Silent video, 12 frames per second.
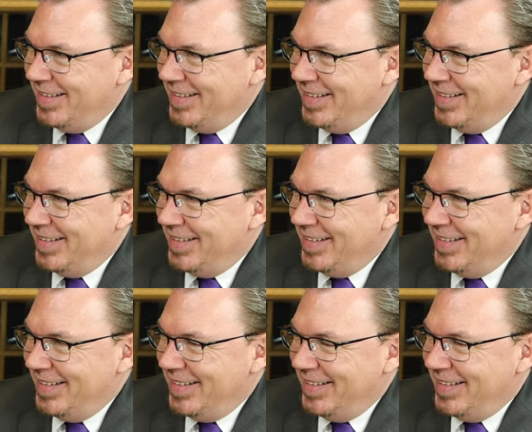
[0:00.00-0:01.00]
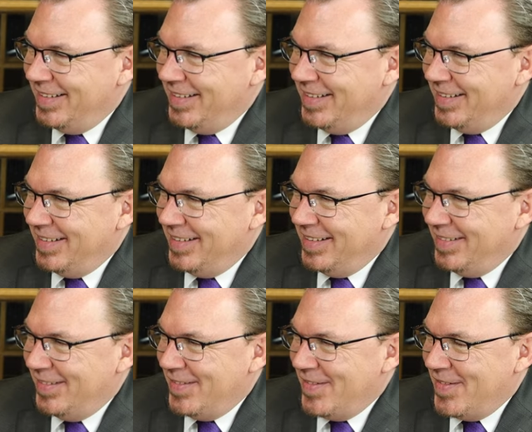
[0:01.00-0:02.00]

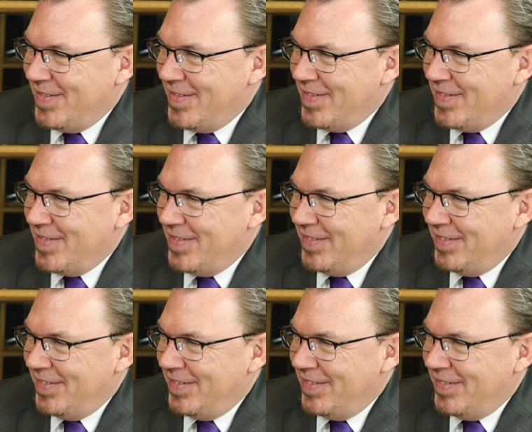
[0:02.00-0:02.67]
[no speech]